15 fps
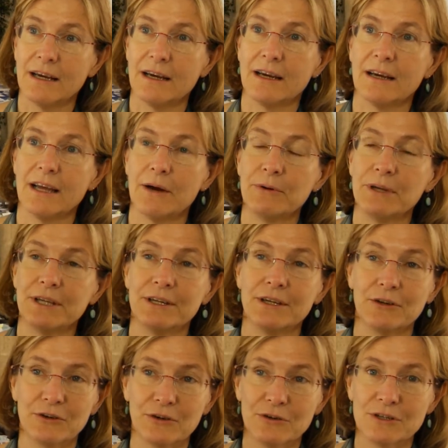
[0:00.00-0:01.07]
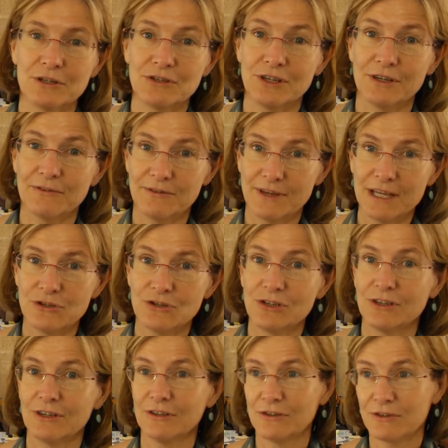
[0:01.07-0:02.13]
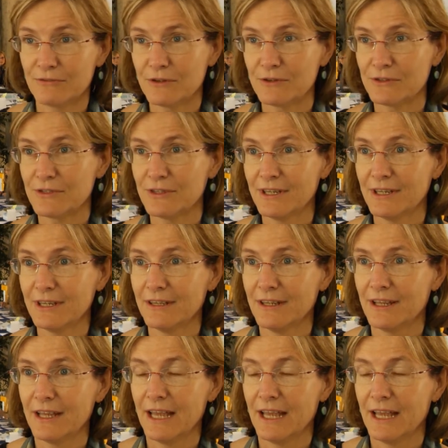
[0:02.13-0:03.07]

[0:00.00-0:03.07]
how we can encourage innovation and diversity.